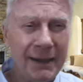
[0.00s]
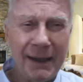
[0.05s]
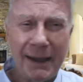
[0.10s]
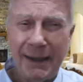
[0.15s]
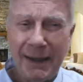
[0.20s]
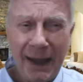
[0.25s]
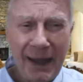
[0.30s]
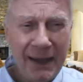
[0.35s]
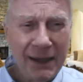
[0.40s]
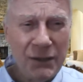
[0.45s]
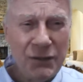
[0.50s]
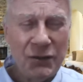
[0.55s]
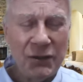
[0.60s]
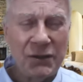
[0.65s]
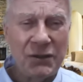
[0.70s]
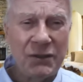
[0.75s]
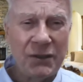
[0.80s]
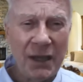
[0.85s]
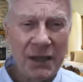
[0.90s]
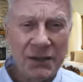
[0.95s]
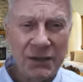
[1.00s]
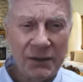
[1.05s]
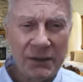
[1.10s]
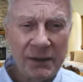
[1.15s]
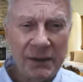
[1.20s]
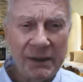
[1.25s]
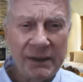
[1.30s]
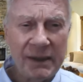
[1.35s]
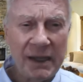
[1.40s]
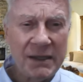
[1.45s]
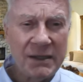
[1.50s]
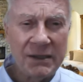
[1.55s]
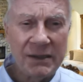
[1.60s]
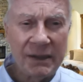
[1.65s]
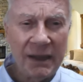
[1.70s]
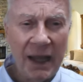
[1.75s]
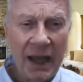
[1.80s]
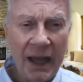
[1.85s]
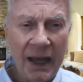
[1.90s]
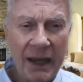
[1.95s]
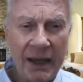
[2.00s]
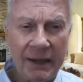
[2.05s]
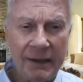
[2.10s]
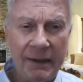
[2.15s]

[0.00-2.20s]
The data just doesn't doesn't lie.